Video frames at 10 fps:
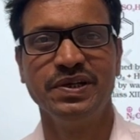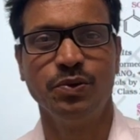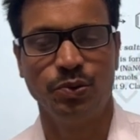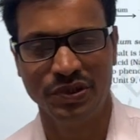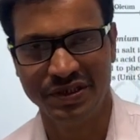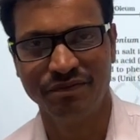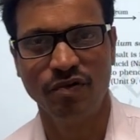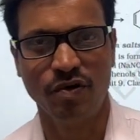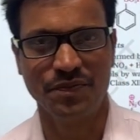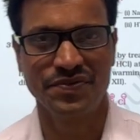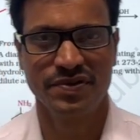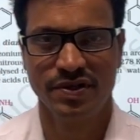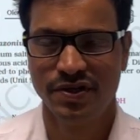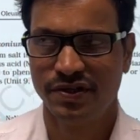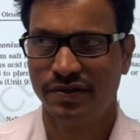Usually oleum
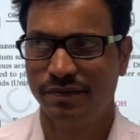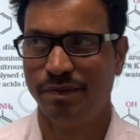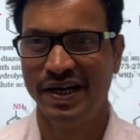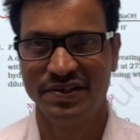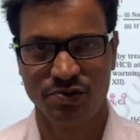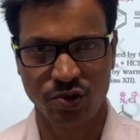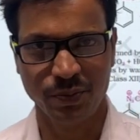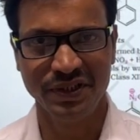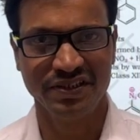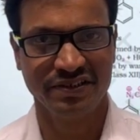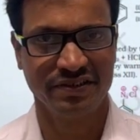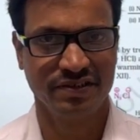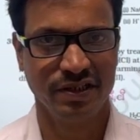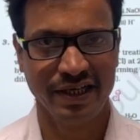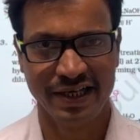forms by
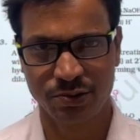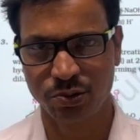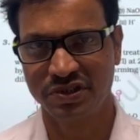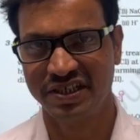dissolving the